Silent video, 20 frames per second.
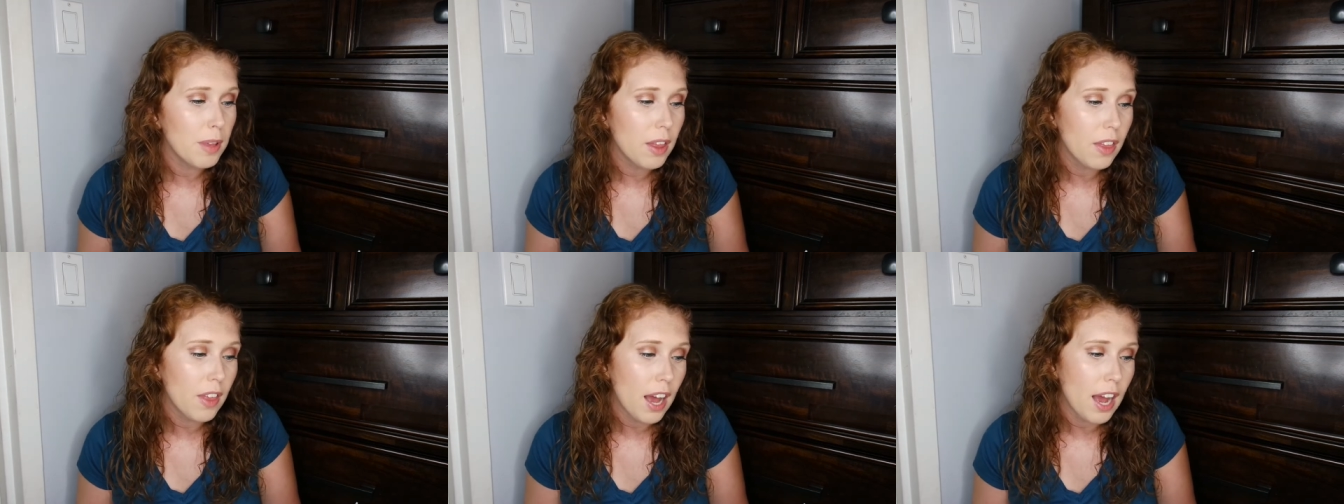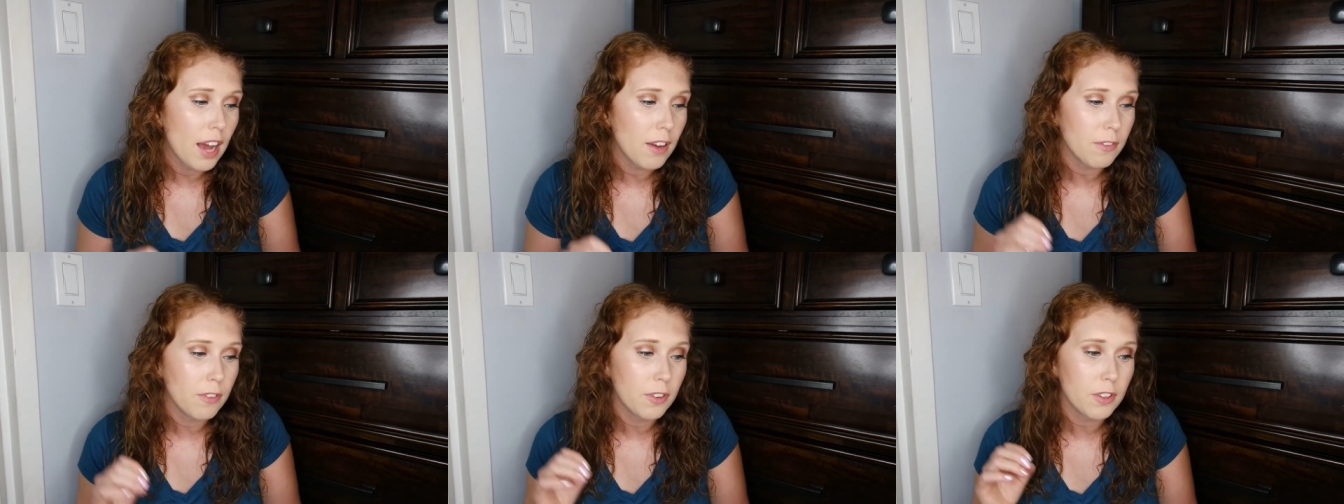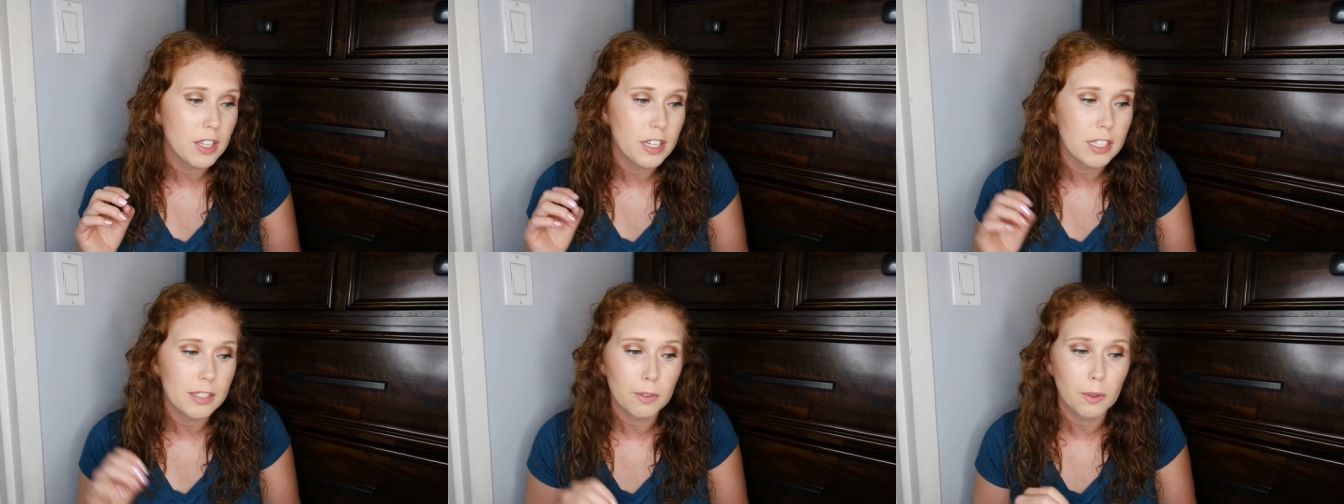that for the
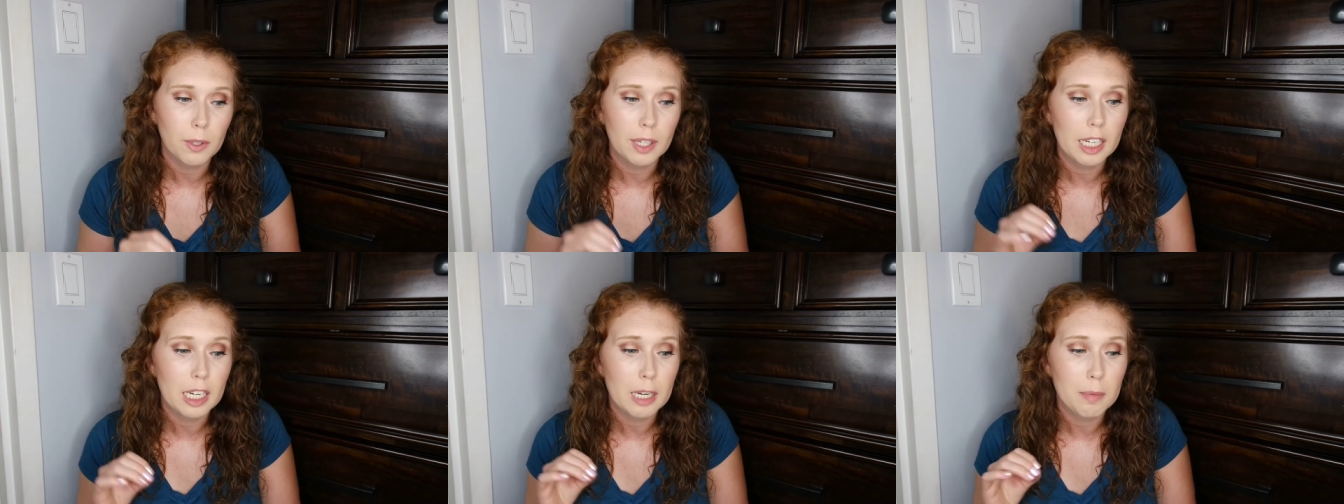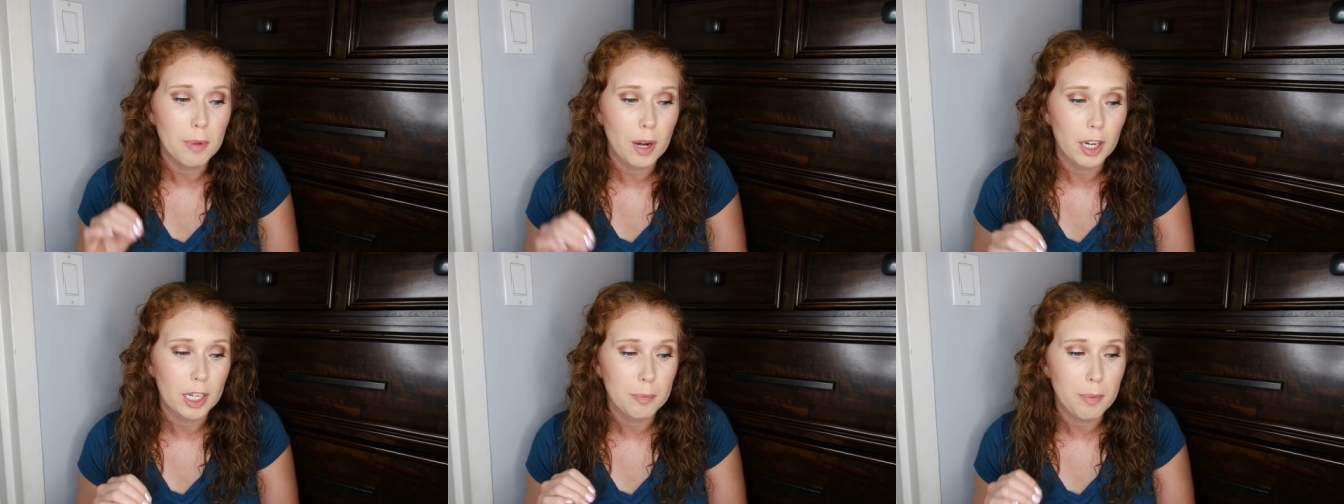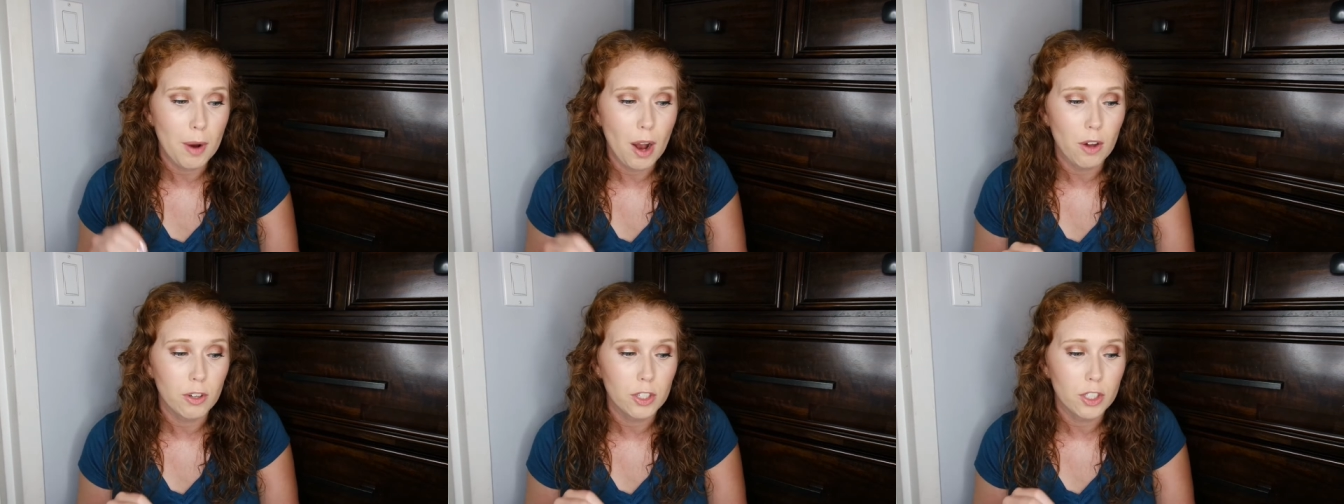exfoliating body
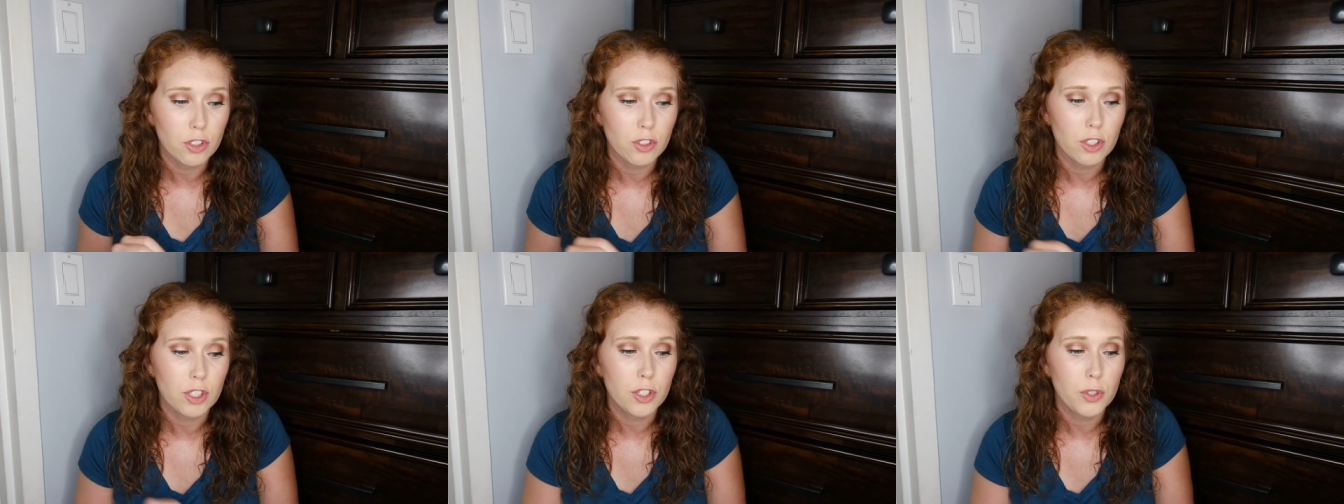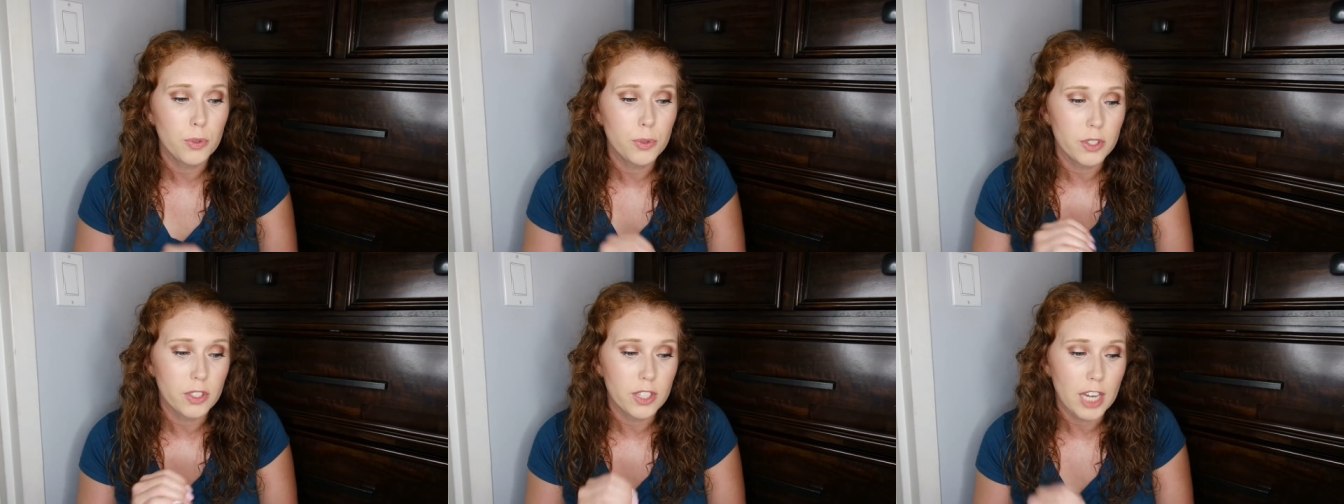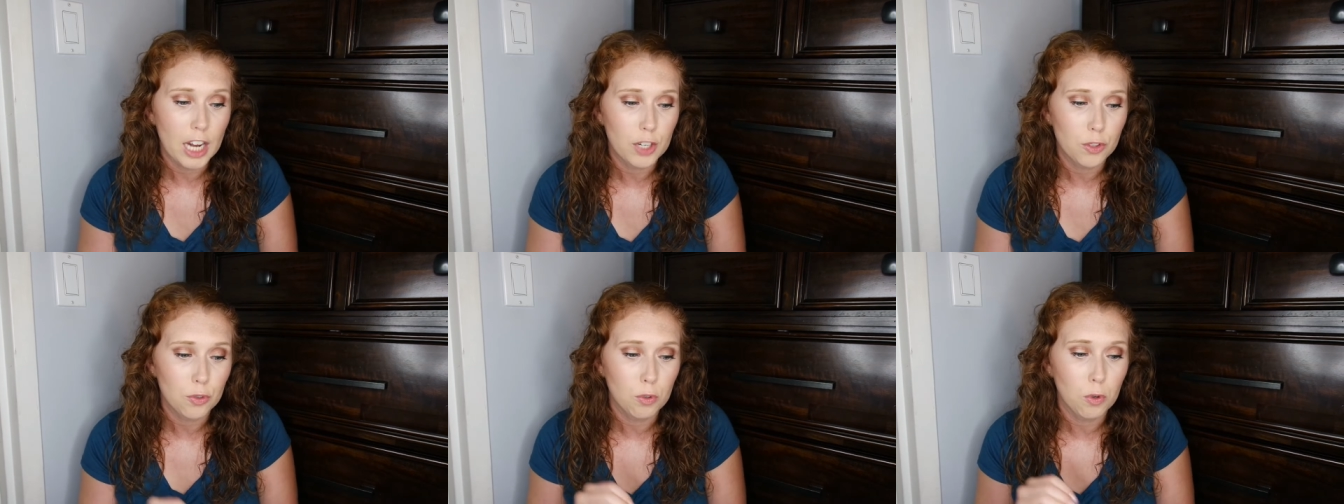polish, they use
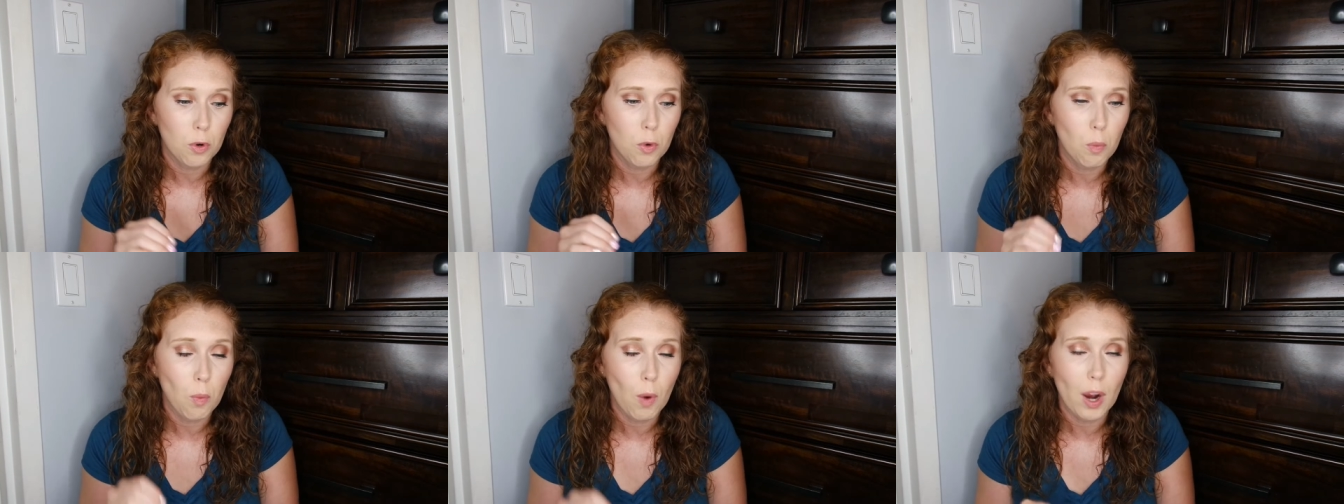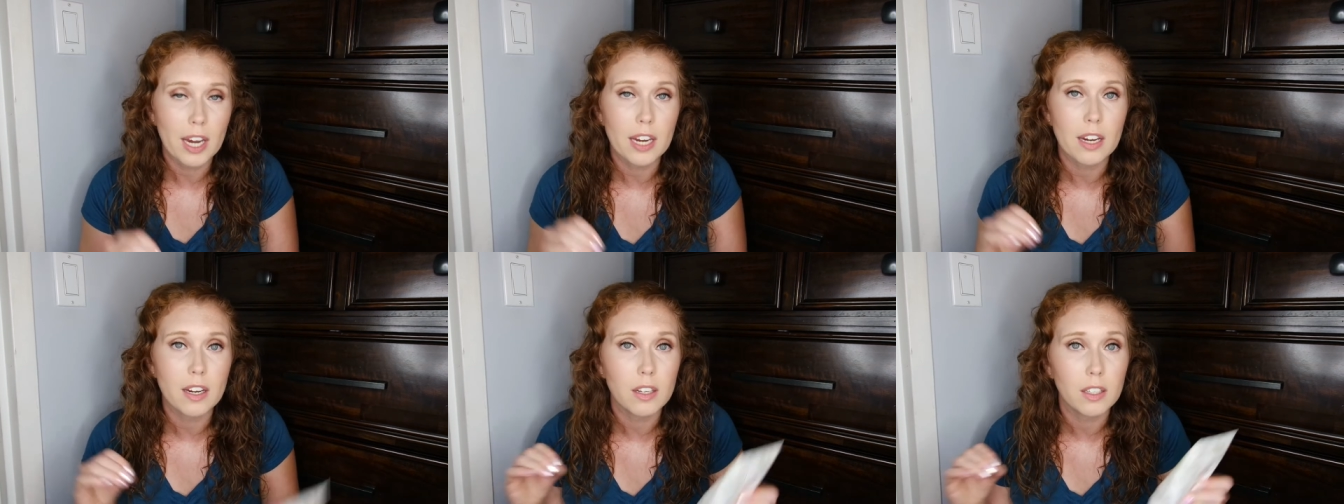natural white